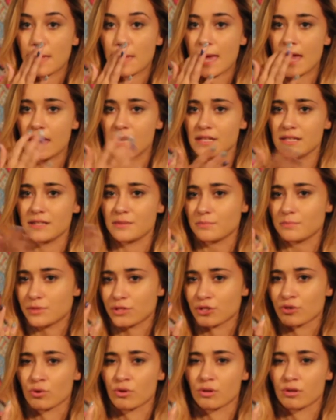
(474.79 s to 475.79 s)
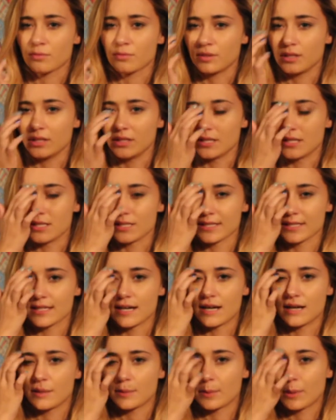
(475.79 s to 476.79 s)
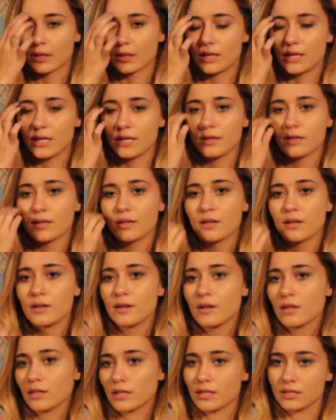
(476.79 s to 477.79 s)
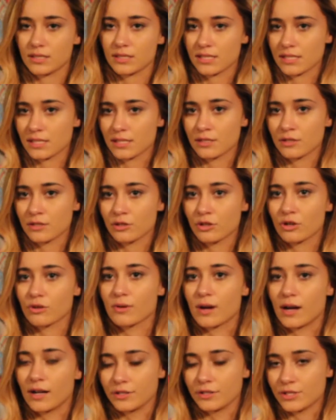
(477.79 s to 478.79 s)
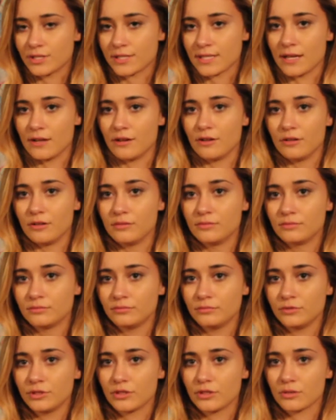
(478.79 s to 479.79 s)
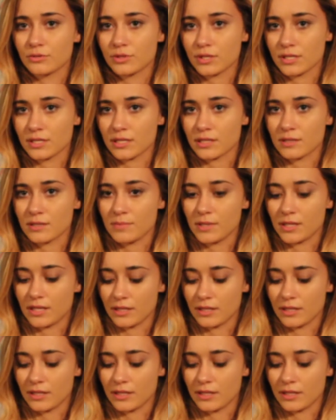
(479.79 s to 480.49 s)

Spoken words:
any store really does that. They're like this isn't a garage sale. You don't just get to be